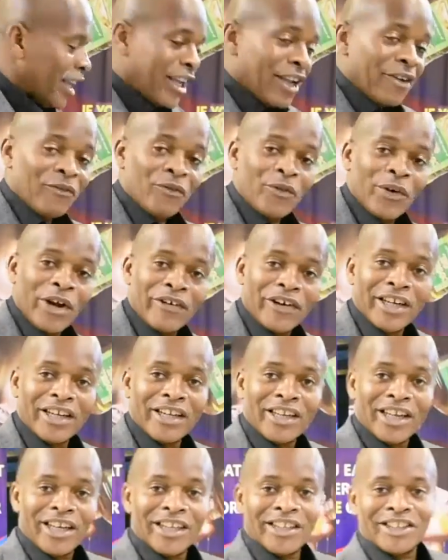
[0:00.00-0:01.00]
if we're
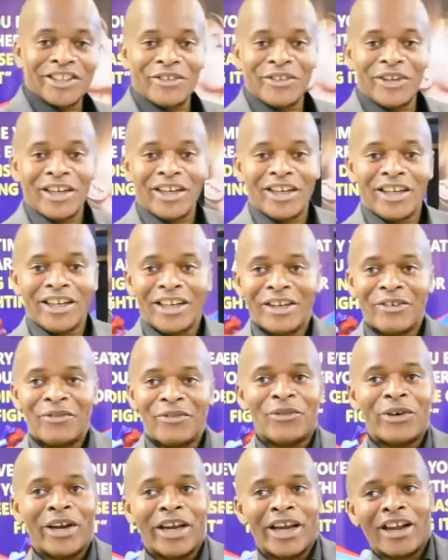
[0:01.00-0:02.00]
in Nigeria,
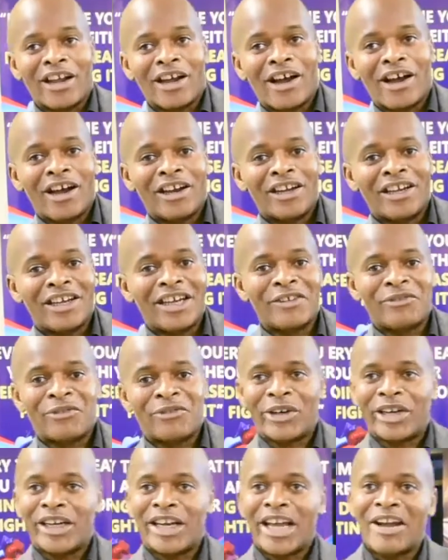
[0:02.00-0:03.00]
if we're in Ghana, if
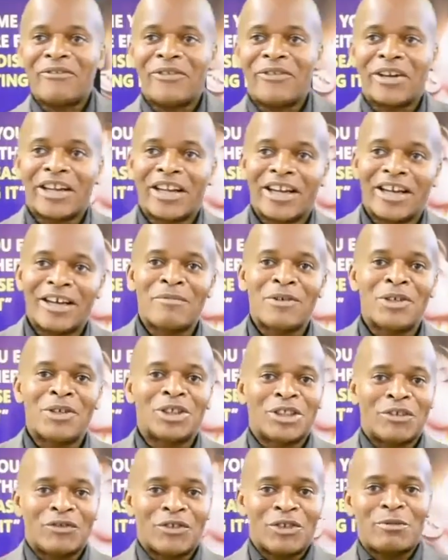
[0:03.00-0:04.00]
we're in Africa,
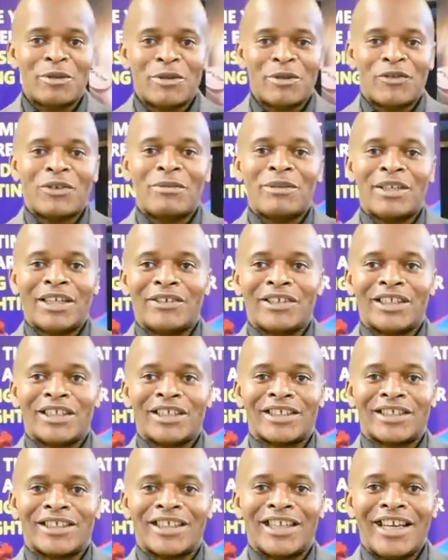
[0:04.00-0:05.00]
most of you will be familiar with
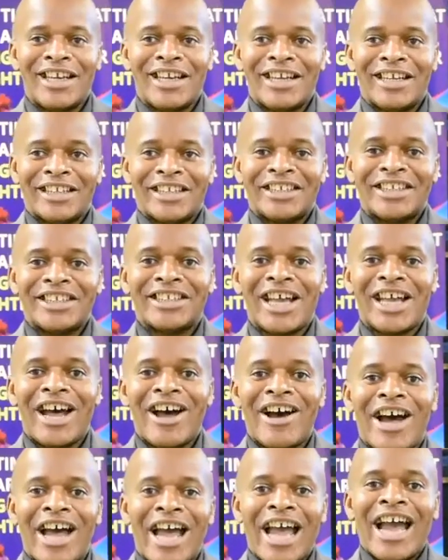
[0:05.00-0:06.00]
this. This is
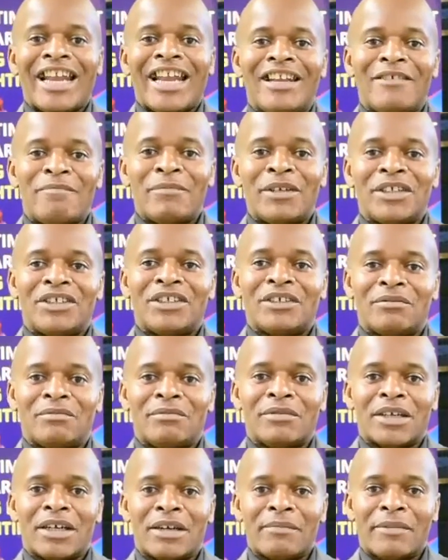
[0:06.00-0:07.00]
our aluminium
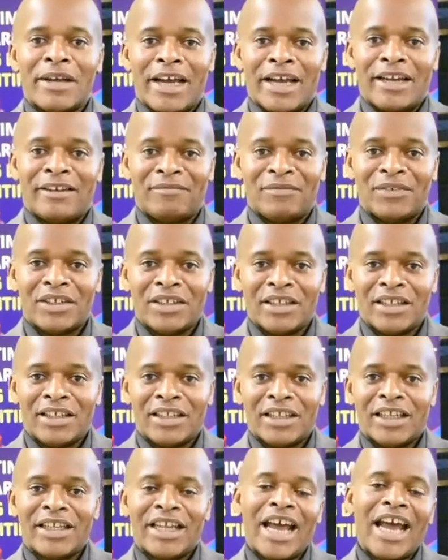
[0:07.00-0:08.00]
pan.
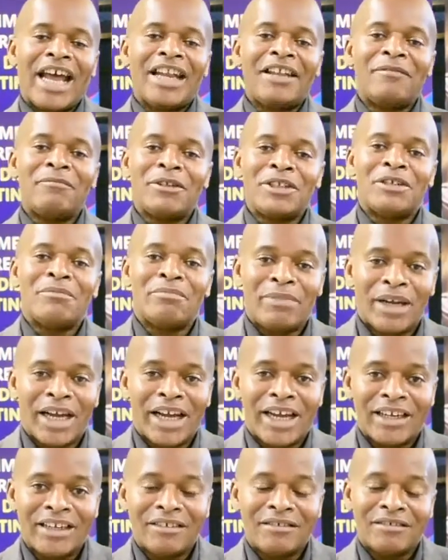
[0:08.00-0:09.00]
Now the aluminium
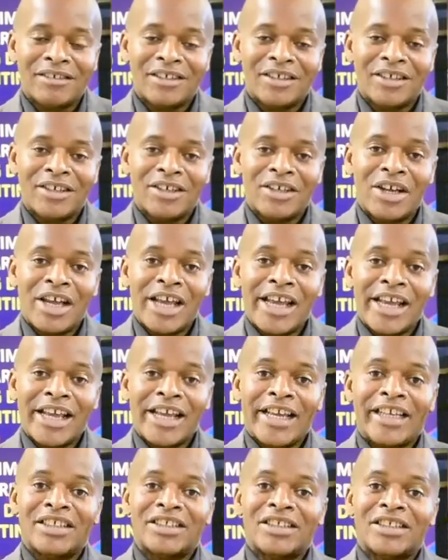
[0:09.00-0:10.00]
pan
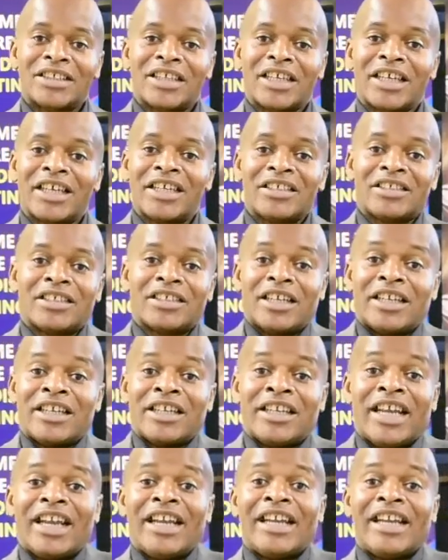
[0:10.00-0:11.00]
is
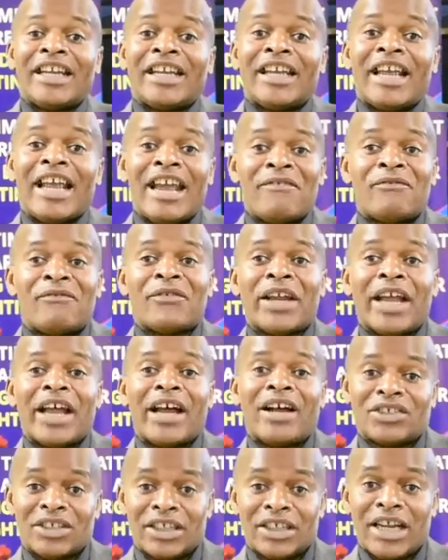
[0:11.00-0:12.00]
nearly in every
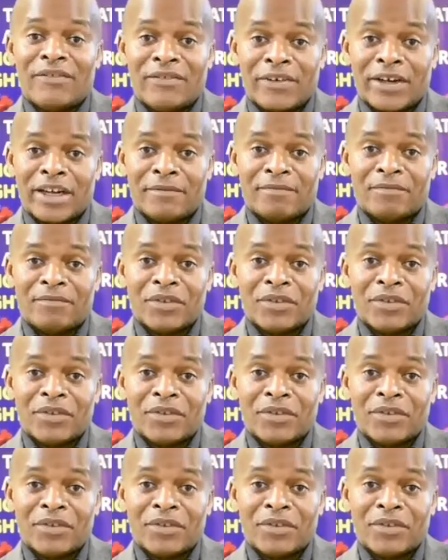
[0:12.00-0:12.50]
house in Africa.